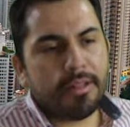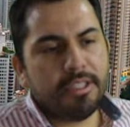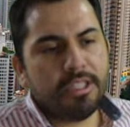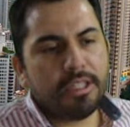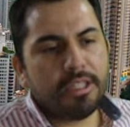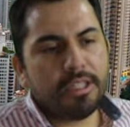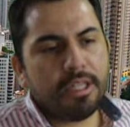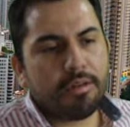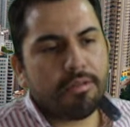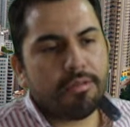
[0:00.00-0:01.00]
a digital
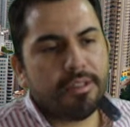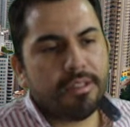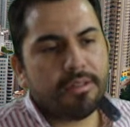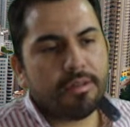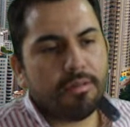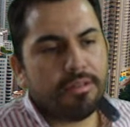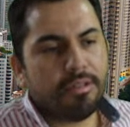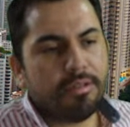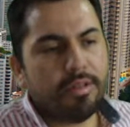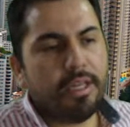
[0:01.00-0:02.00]
currency
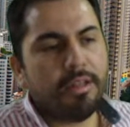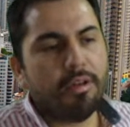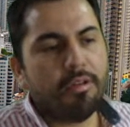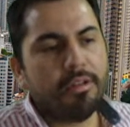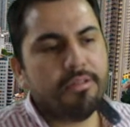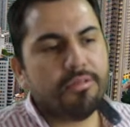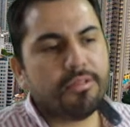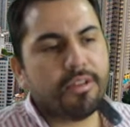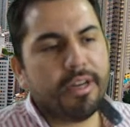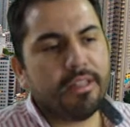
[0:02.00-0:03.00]
solution in order to
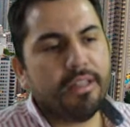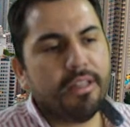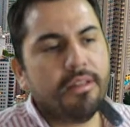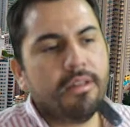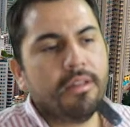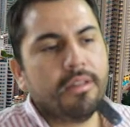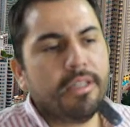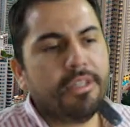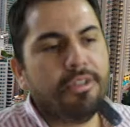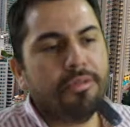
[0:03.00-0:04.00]
strengthen
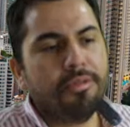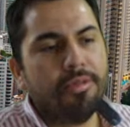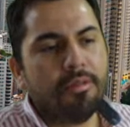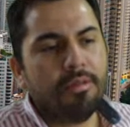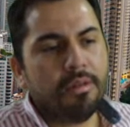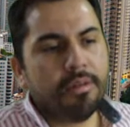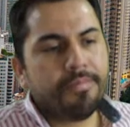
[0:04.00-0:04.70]
the euro